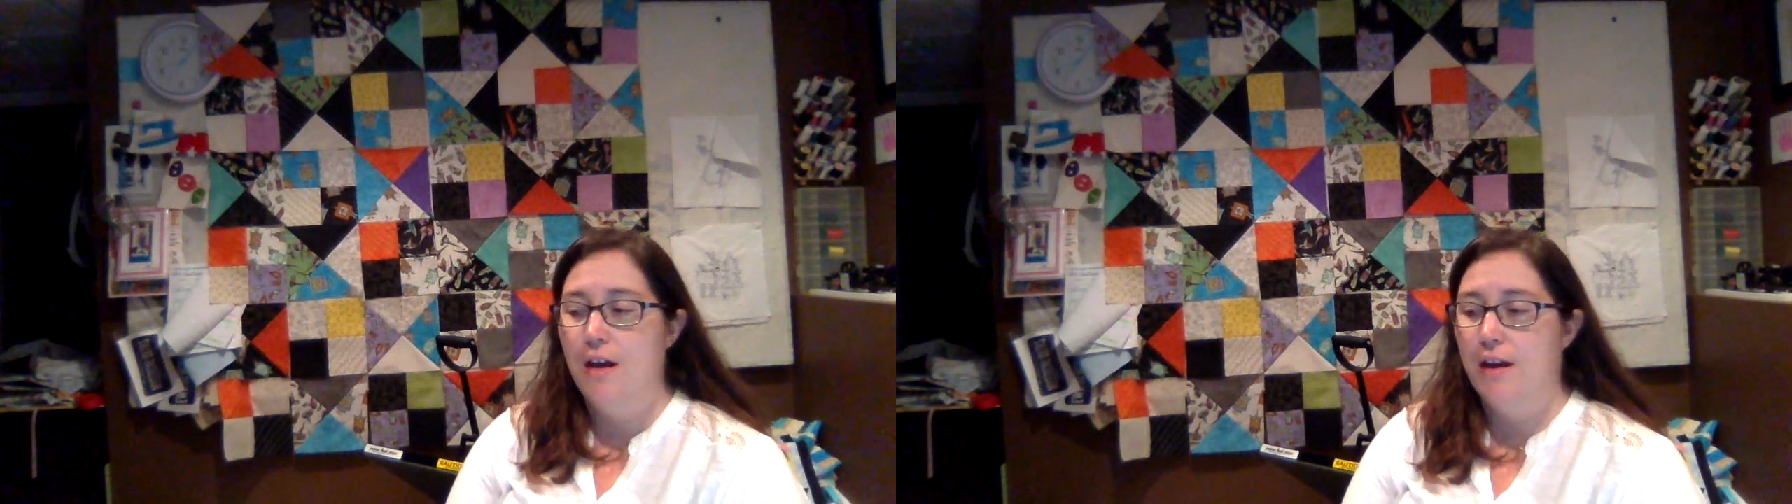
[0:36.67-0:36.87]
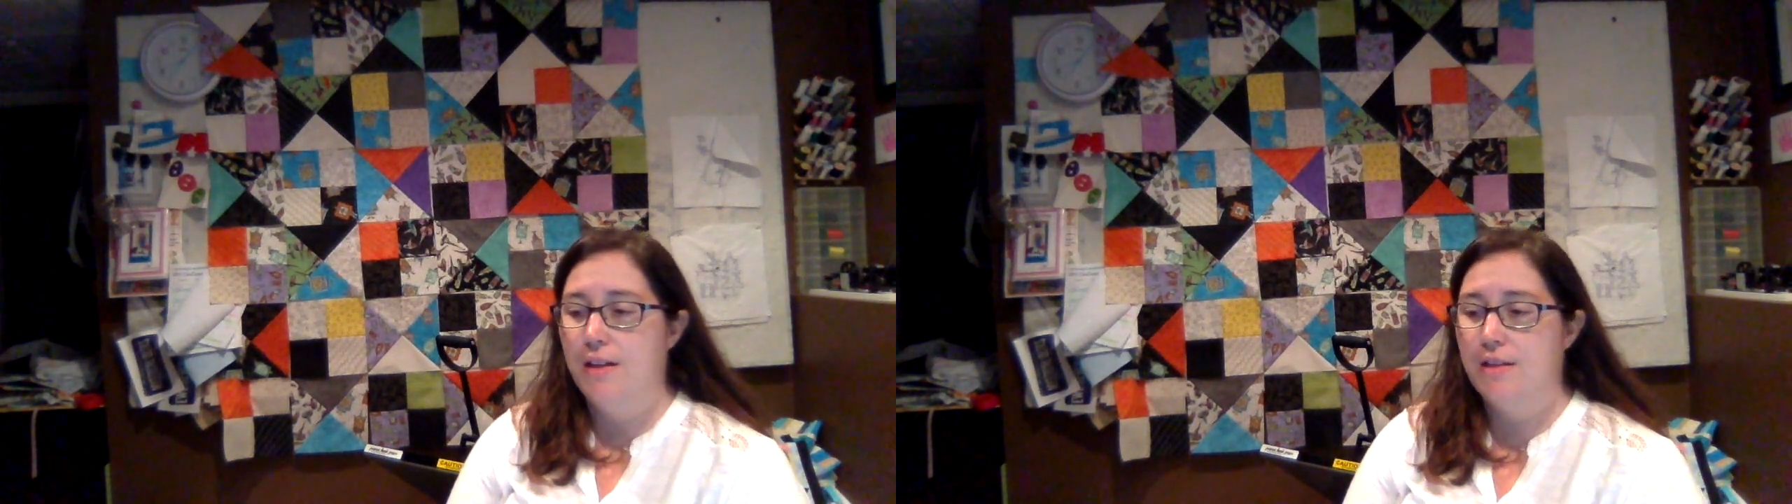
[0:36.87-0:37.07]

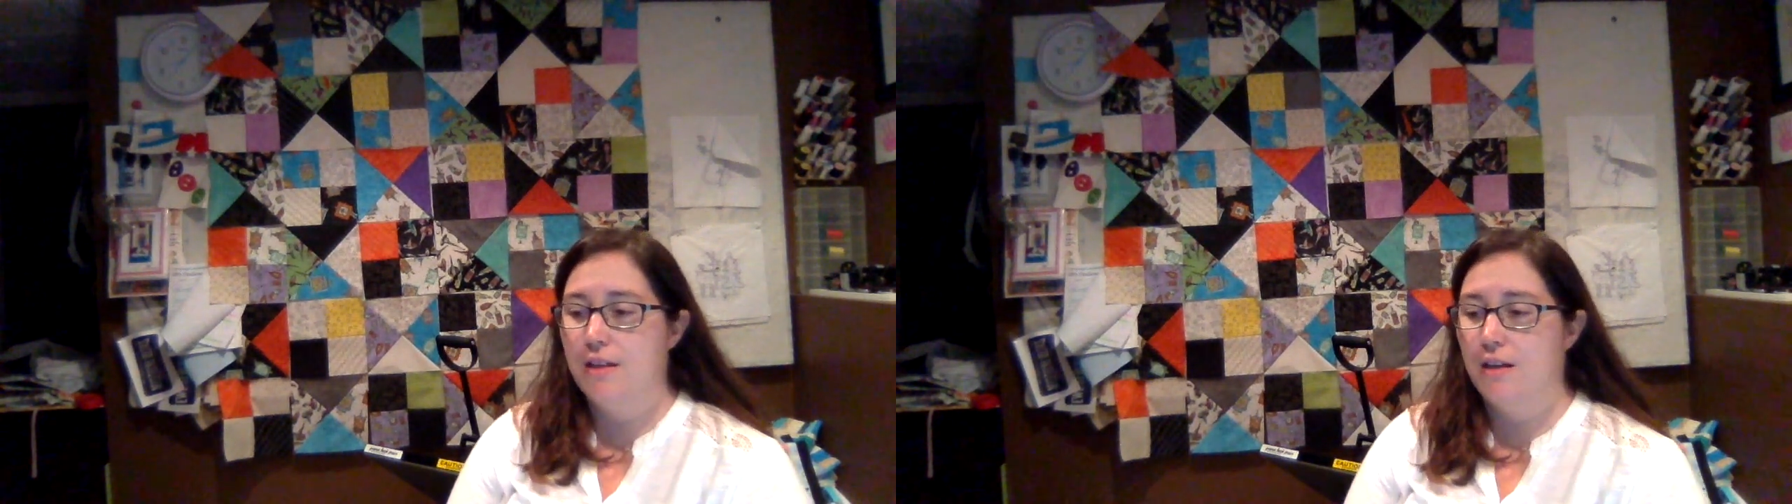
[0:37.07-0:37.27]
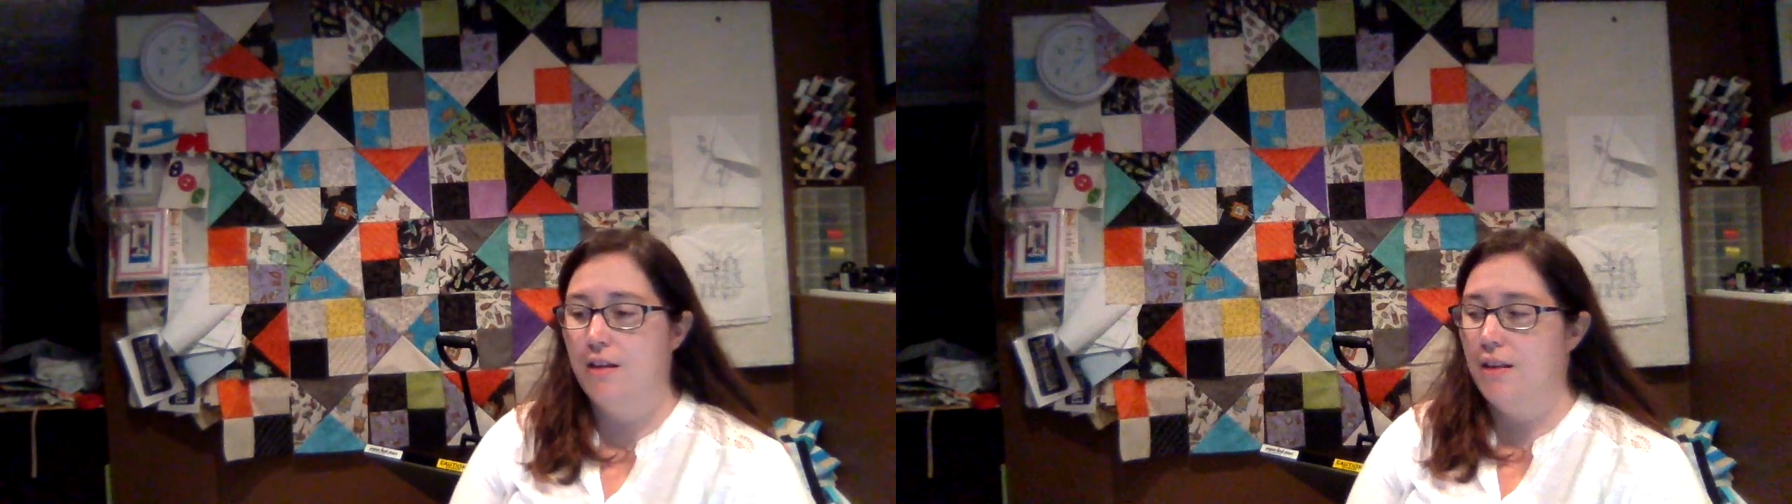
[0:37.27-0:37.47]
It's
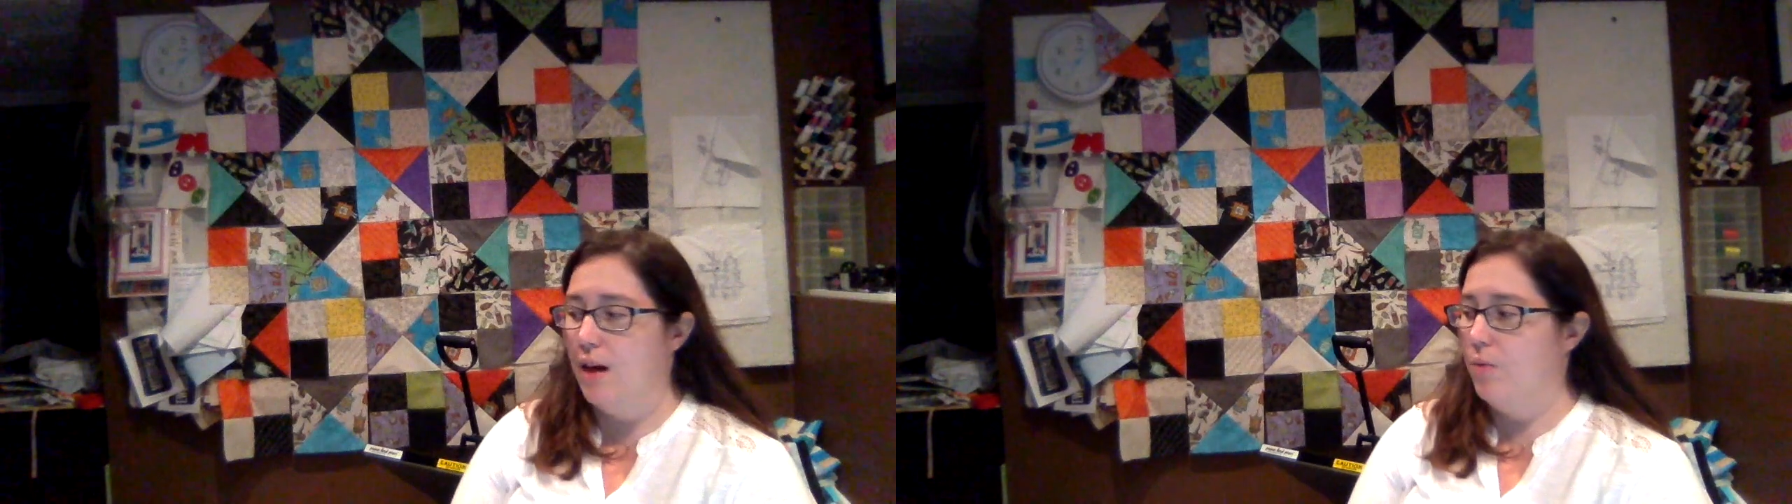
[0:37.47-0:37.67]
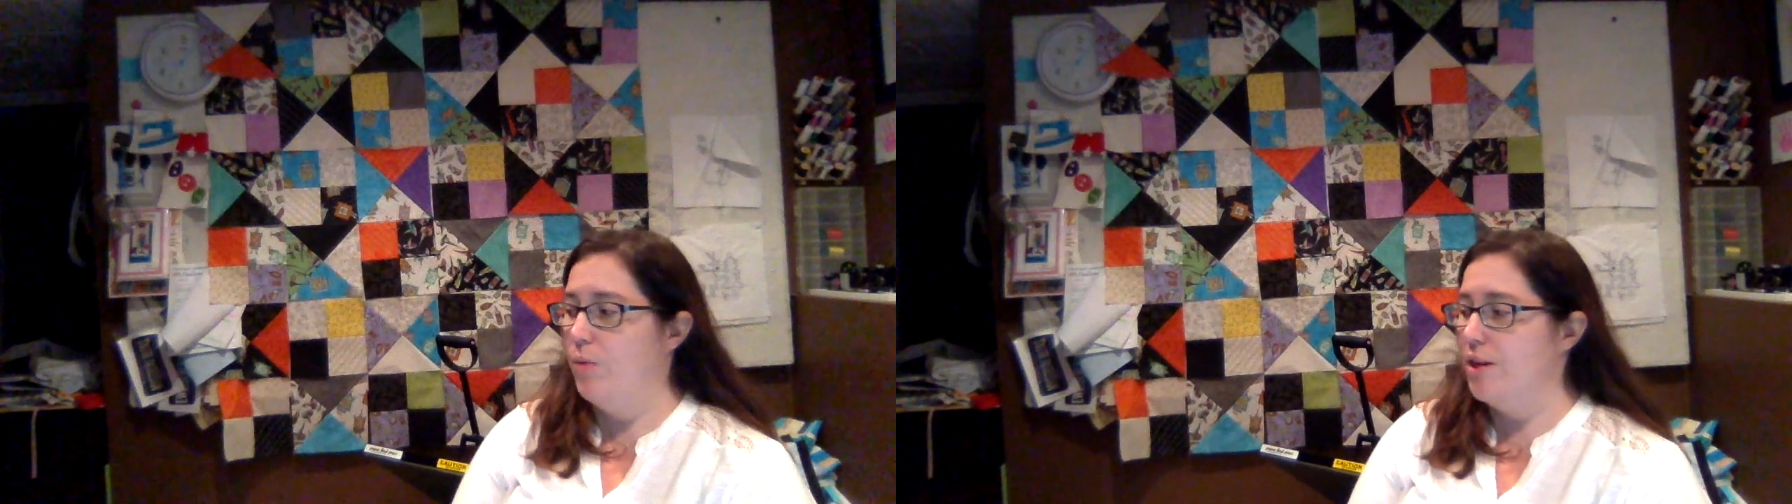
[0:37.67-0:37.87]

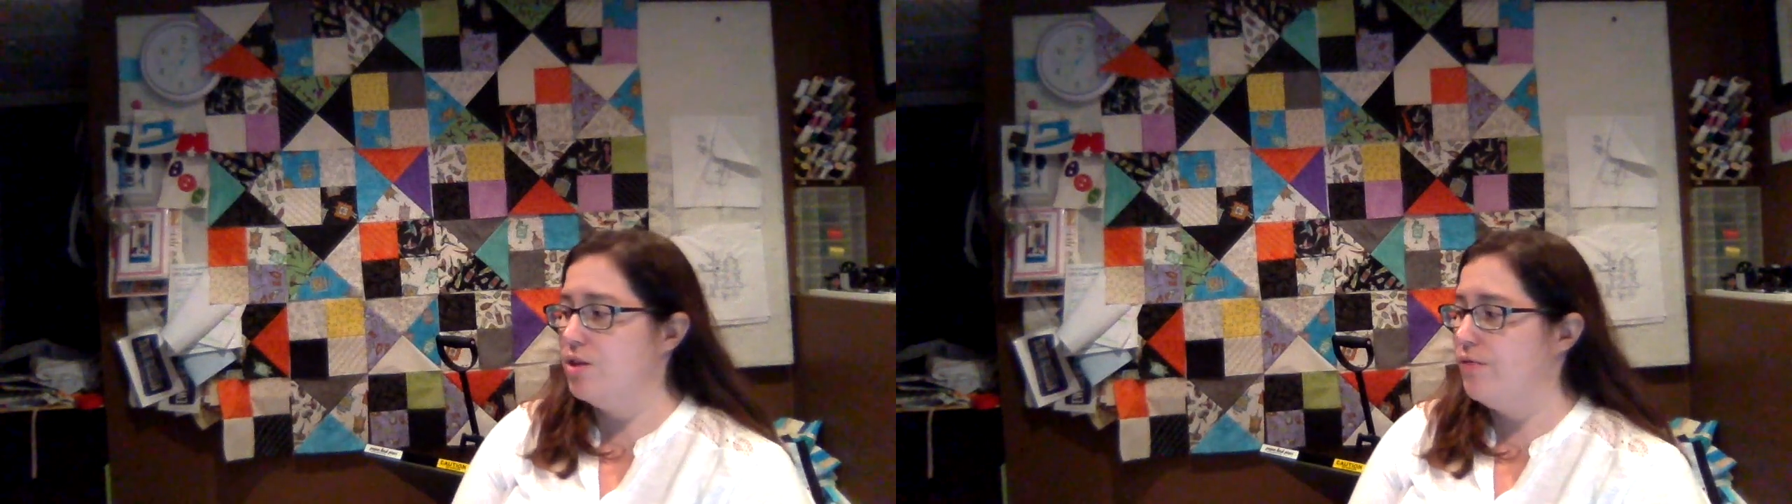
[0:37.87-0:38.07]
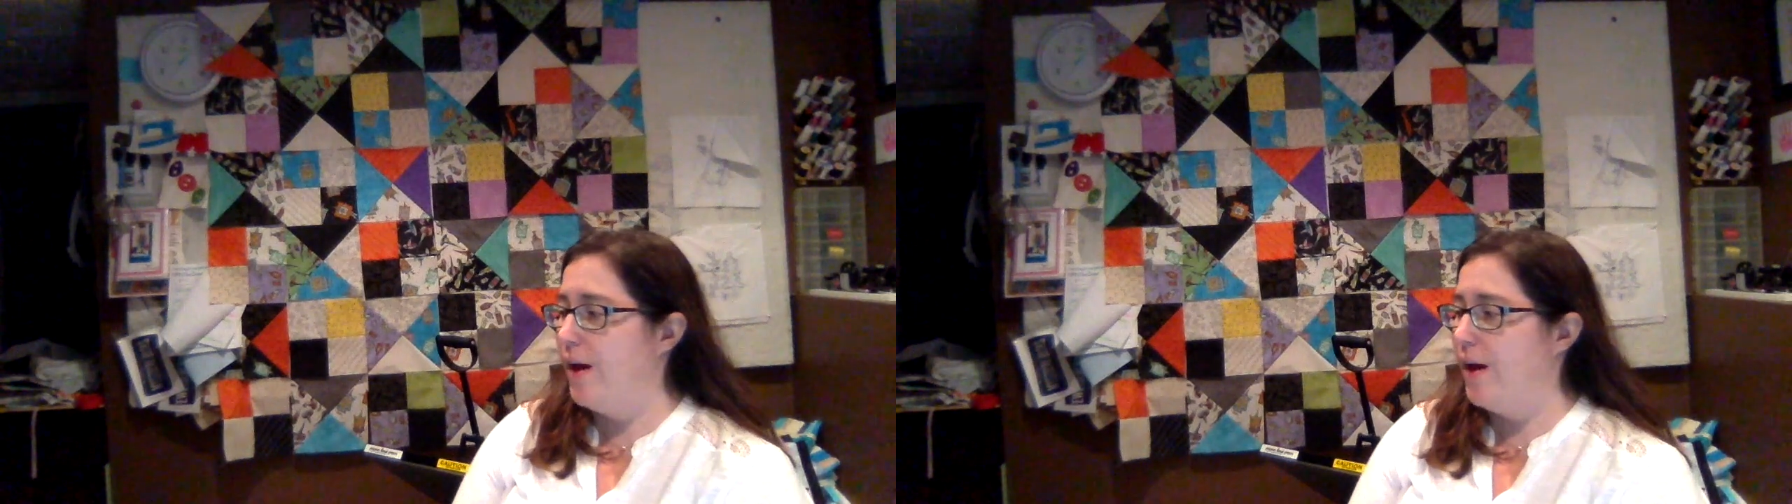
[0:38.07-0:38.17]
that witch